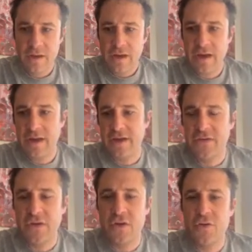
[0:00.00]
Hey,
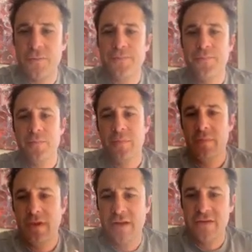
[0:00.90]
so
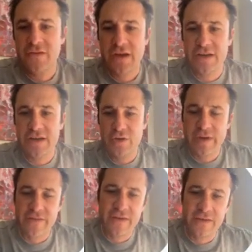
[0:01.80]
I decided to show
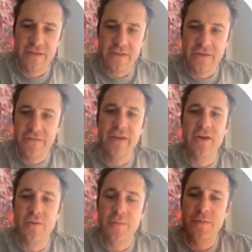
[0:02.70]
my face on this
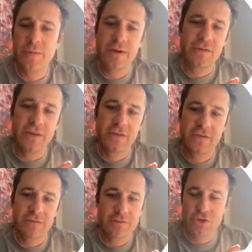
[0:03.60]
video because it's
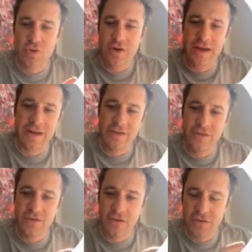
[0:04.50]
short and it's
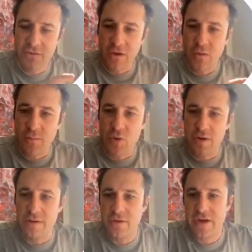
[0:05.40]
just so
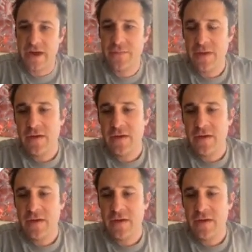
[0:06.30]
important, okay?